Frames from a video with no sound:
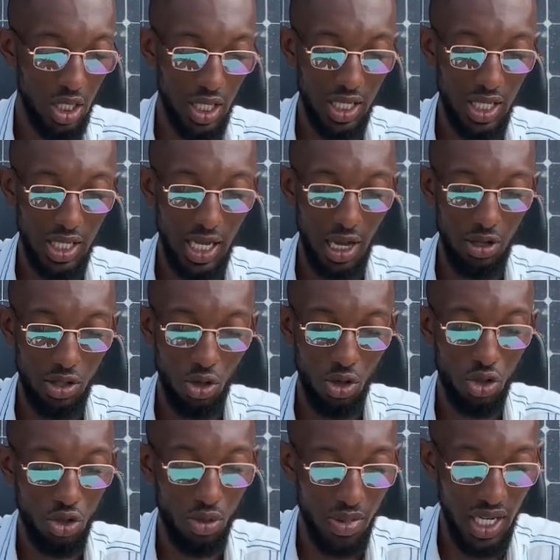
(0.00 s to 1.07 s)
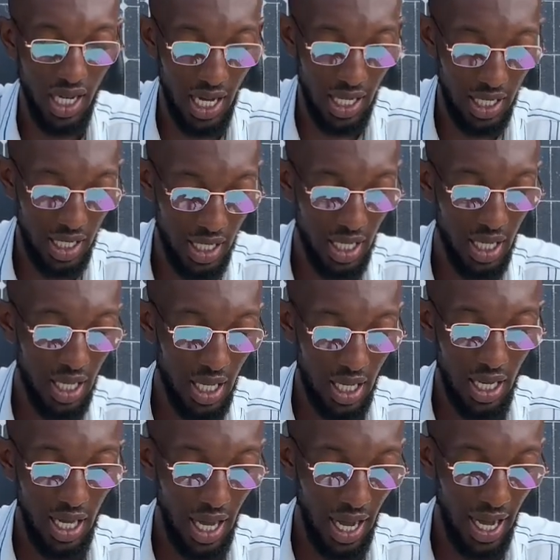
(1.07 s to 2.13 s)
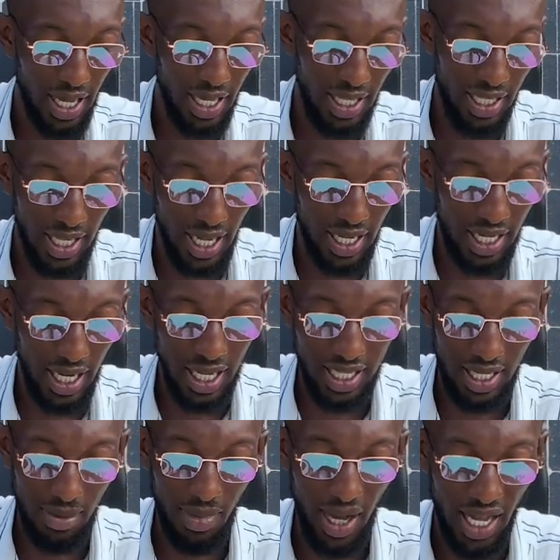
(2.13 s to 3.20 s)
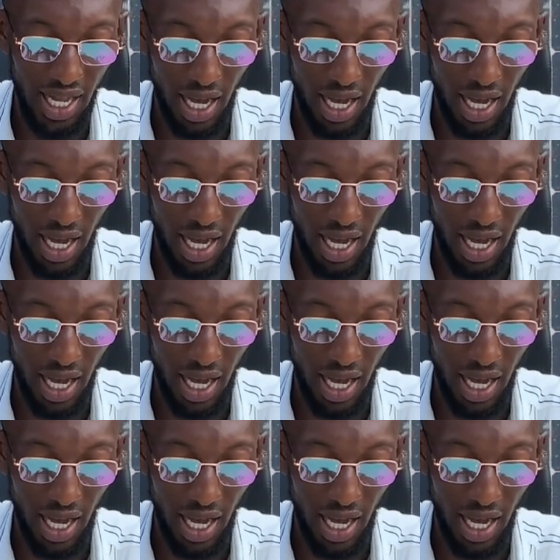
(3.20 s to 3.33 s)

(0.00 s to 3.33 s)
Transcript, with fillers: this is how it's going to be done. I intend letting my